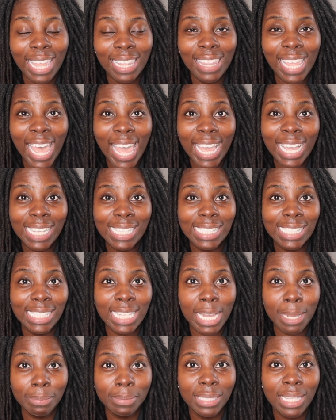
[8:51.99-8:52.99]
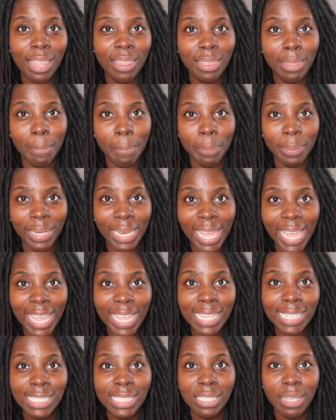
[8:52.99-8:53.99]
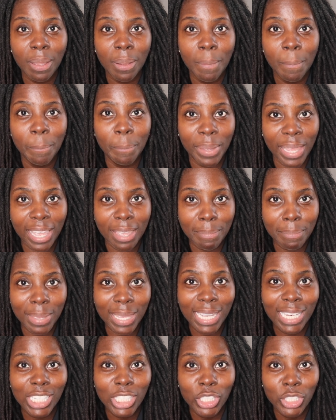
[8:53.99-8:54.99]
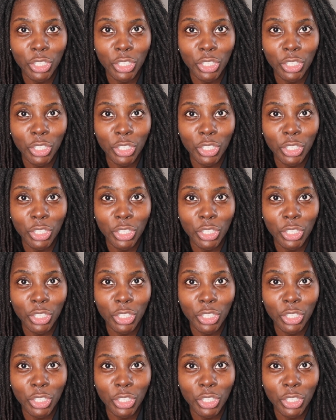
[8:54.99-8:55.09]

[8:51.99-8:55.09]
that accepts the plan's payment